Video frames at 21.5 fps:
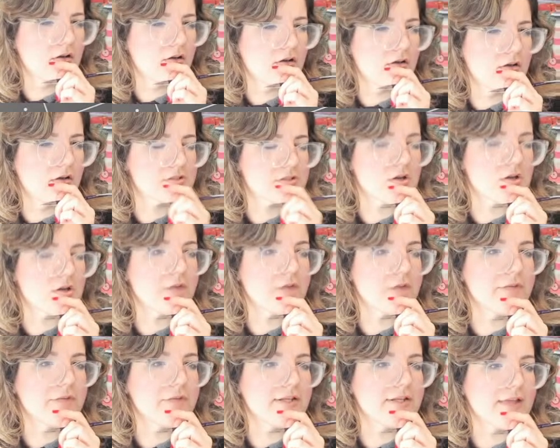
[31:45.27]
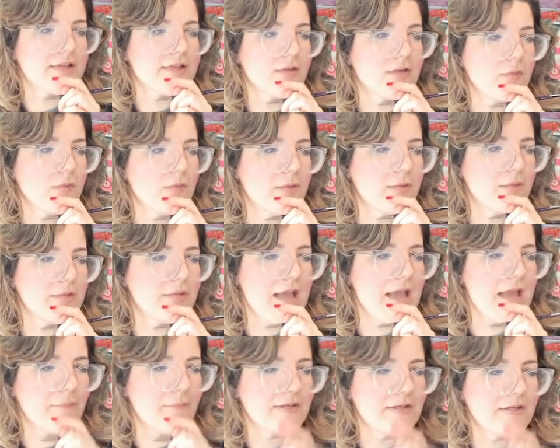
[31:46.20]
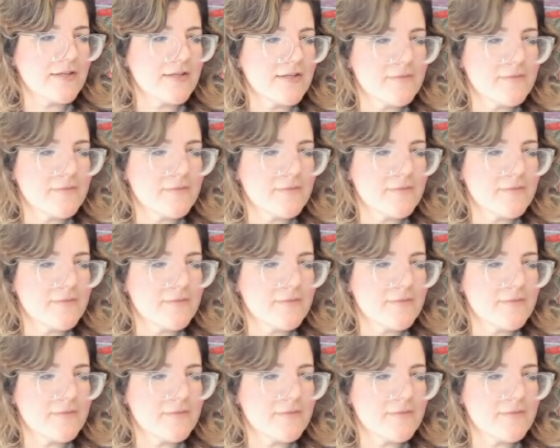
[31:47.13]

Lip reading: sorry, I'm reading that. Wait, what happened at the